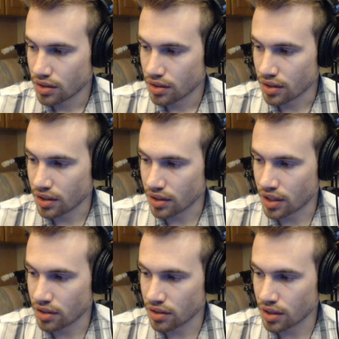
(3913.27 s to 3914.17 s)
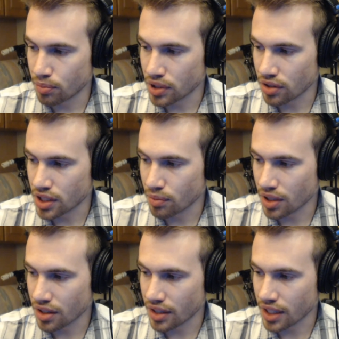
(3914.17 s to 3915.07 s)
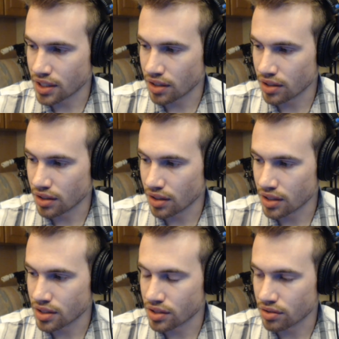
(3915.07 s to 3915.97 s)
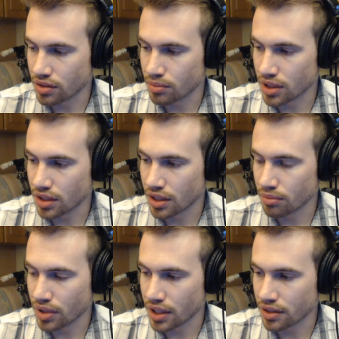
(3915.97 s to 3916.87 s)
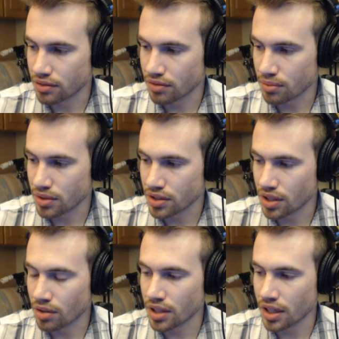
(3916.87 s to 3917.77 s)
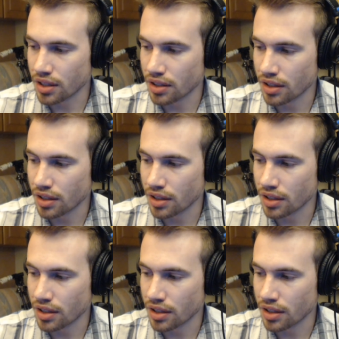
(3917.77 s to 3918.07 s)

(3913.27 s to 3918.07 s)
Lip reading: I think Kira betrays Maul and that's how he lost his criminal empire in Rebels. Oh, yeah.